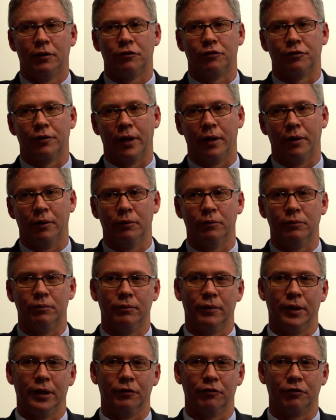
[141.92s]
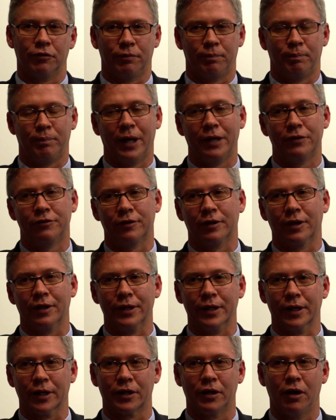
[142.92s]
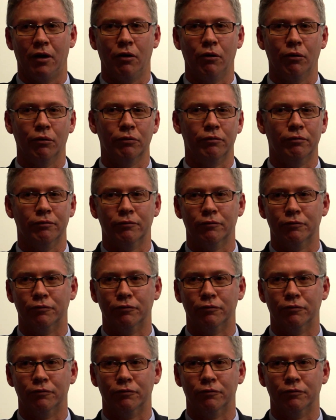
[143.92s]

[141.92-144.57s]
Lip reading: So it's basically a cold